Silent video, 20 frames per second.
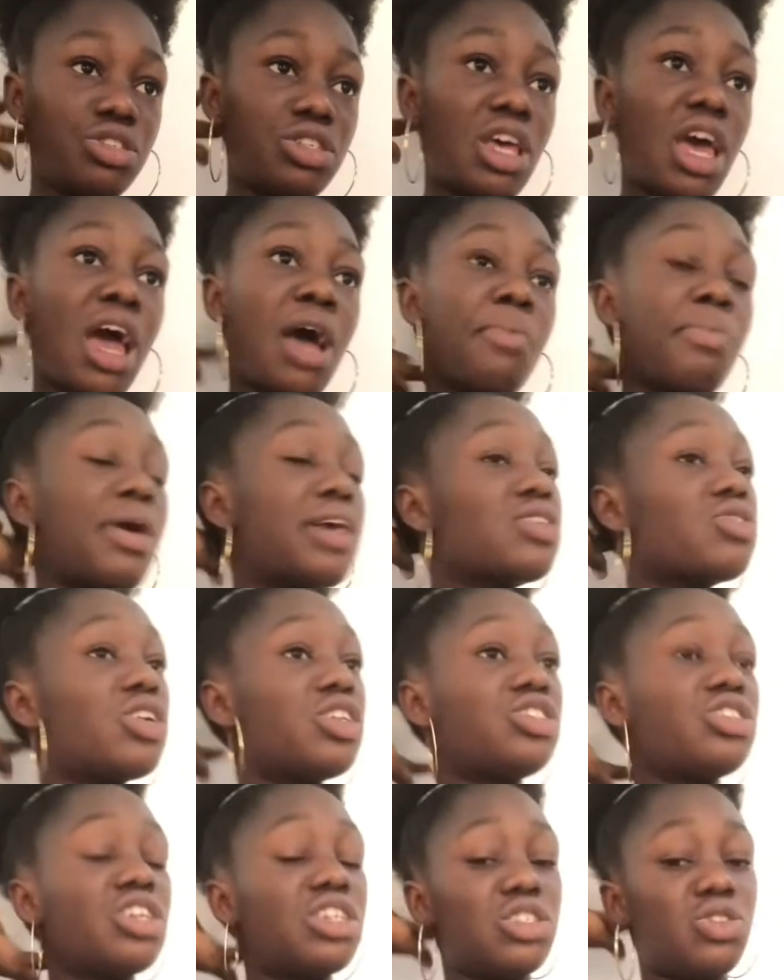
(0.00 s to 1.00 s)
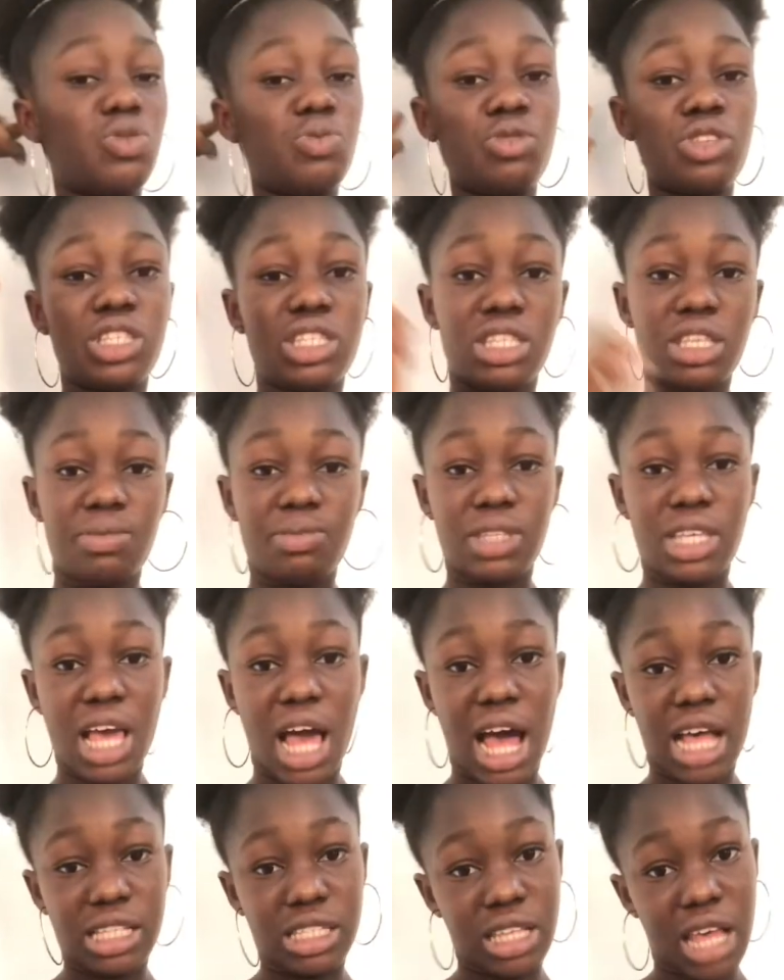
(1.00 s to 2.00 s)
Past question is almost the same thing as
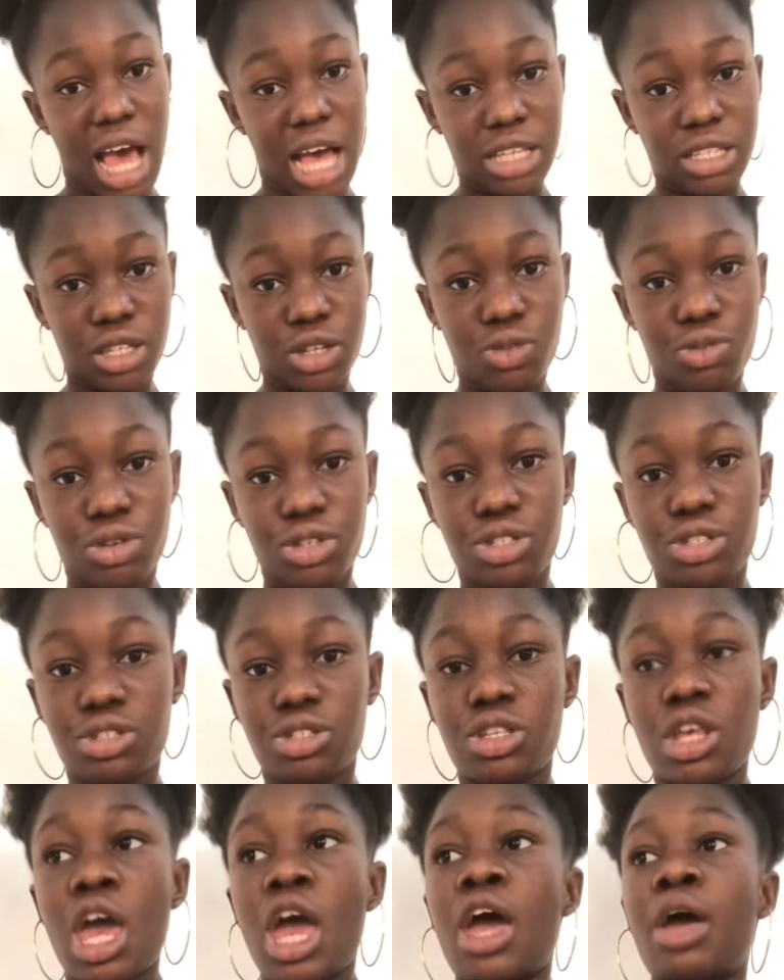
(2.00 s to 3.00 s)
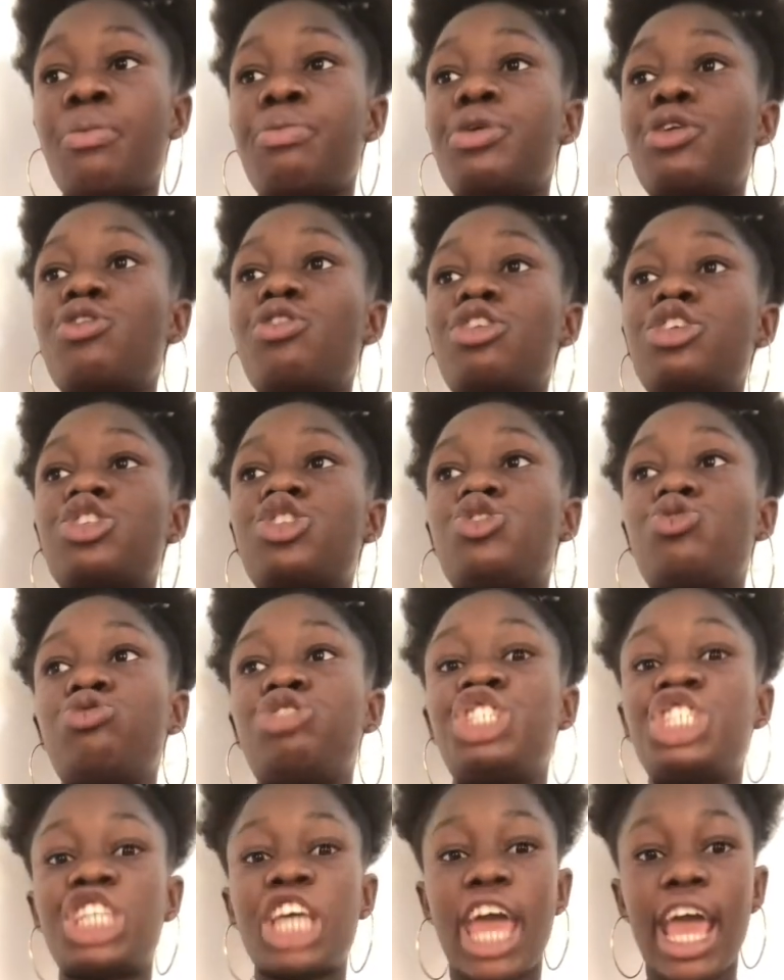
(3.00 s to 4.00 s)
asking questions, because you
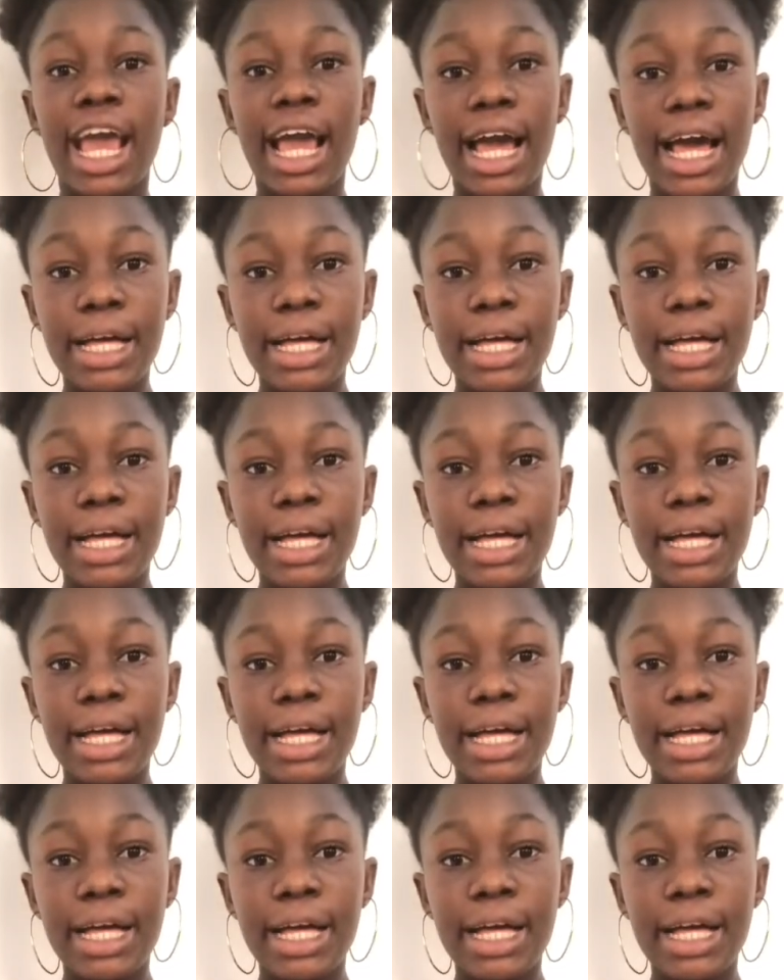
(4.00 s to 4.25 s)
check